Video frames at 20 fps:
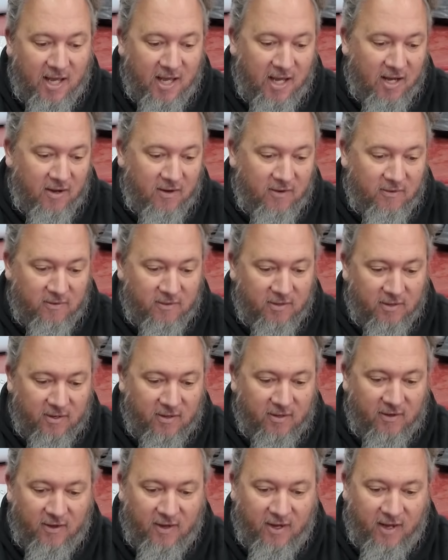our
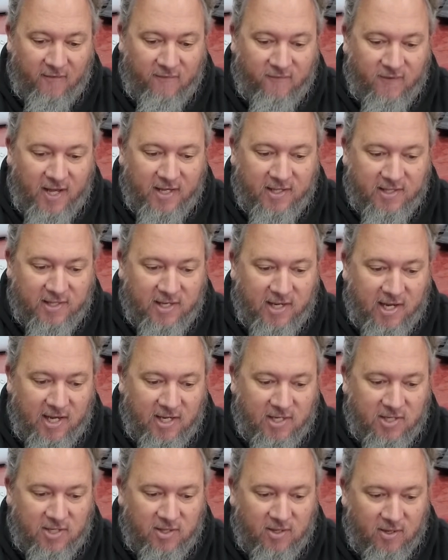flat
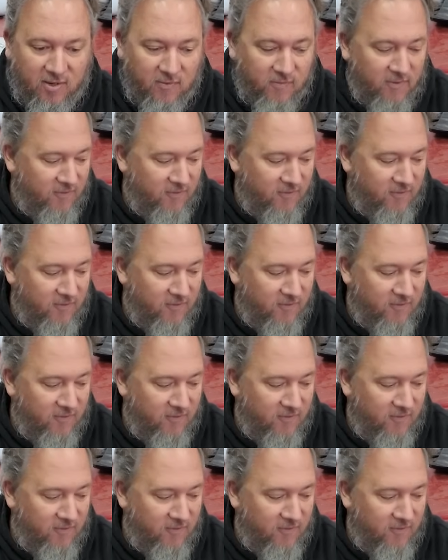sketch.